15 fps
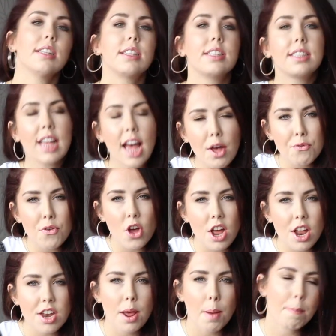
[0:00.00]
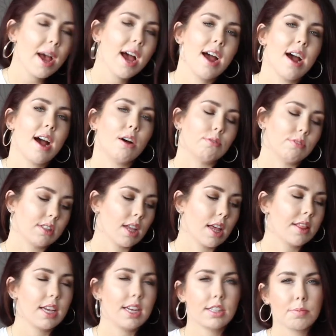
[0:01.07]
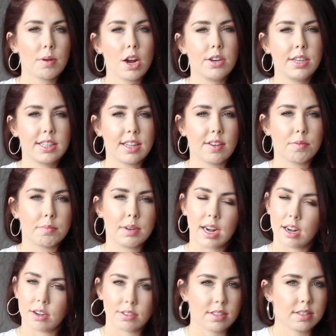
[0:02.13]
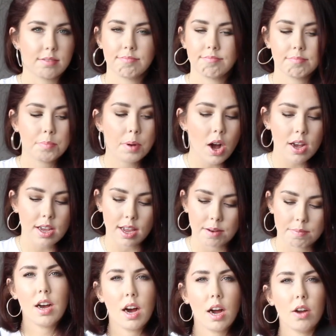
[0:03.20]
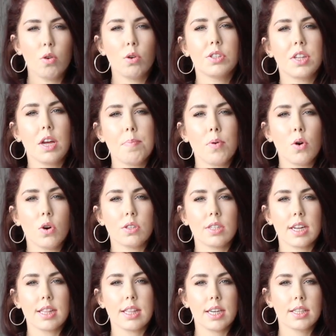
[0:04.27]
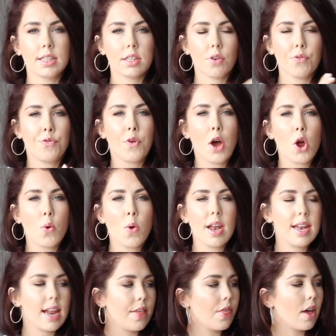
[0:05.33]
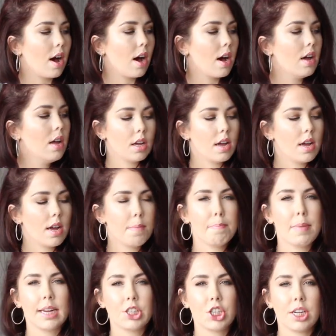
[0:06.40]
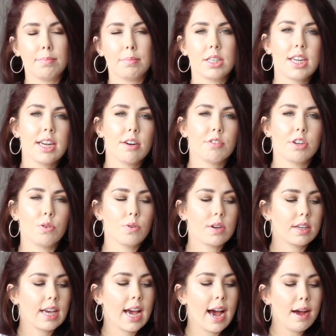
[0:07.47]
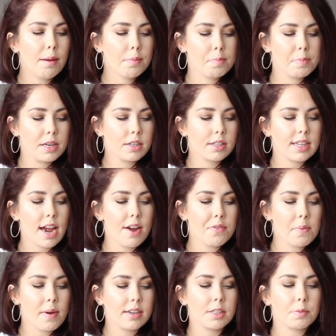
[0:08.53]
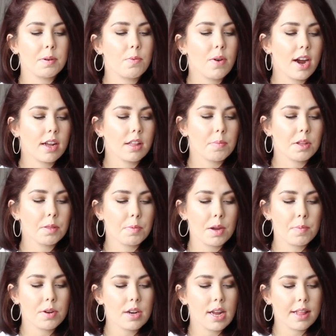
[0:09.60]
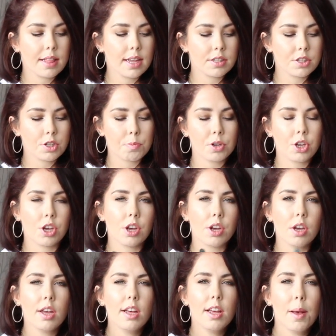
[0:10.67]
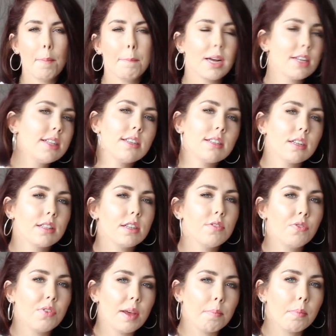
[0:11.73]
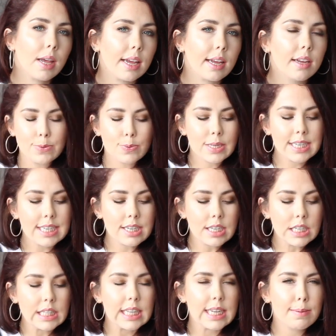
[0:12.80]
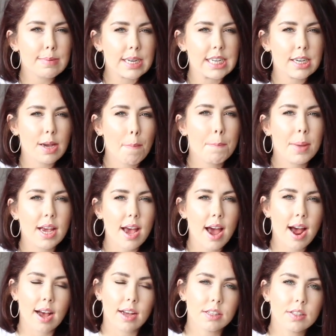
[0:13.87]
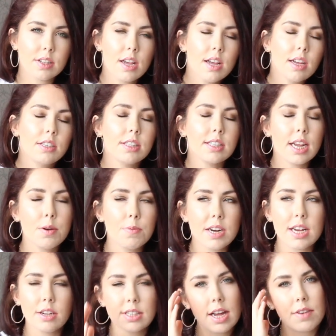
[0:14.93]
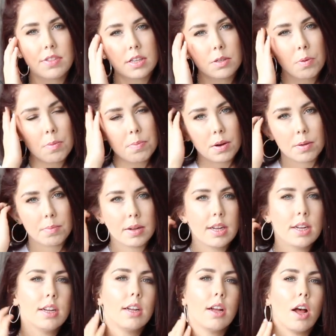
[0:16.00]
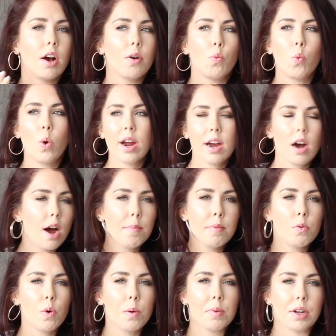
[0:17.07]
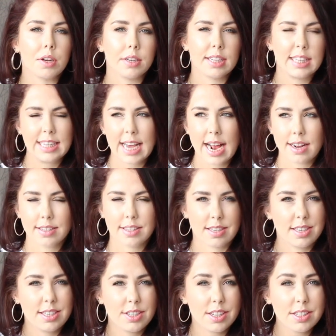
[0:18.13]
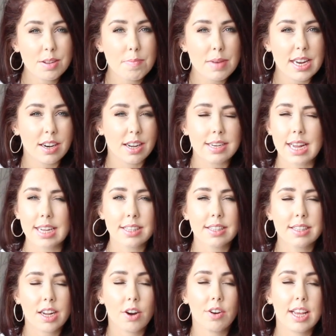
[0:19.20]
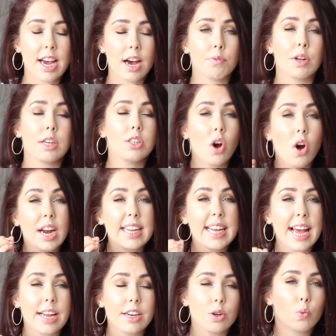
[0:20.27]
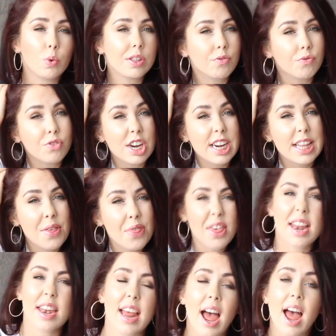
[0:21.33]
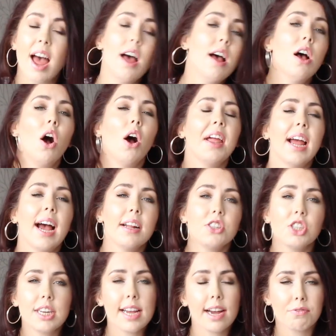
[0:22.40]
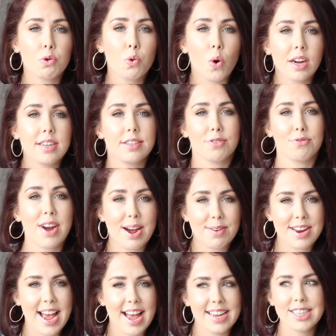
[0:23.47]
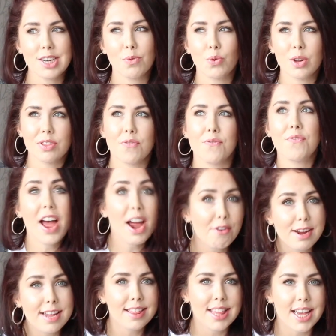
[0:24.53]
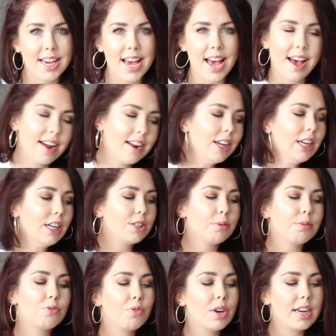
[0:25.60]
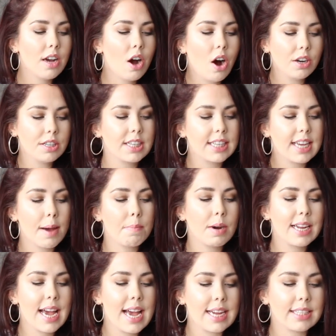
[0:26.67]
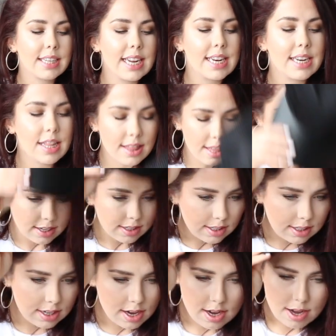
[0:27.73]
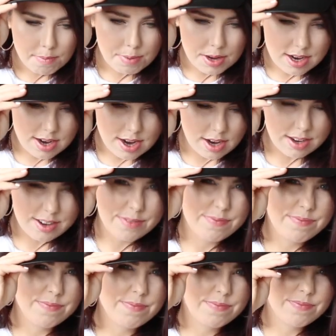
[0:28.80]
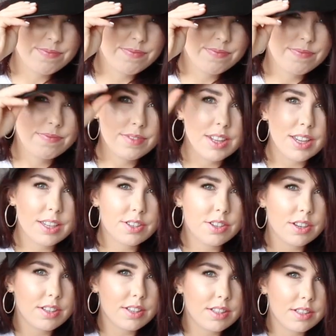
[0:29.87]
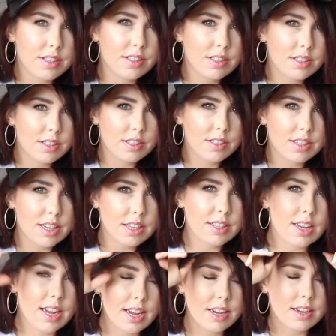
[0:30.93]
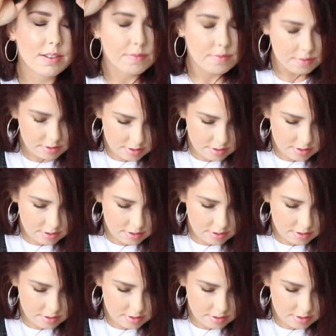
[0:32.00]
£7. These were only £7. Bargain. I also bought this faux leather meshy material cap because everyone has been wearing them at the moment and they're super cute, but it doesn't fit me. Why can't they make bigger hats? Does anyone else have this problem? Where I'm a woman, yes, it doesn't mean I necessarily have a tiny head with really thin hair. I actually have quite a round head with very thick hair, so it's really hard to get my head in the things. But look, it's just sitting.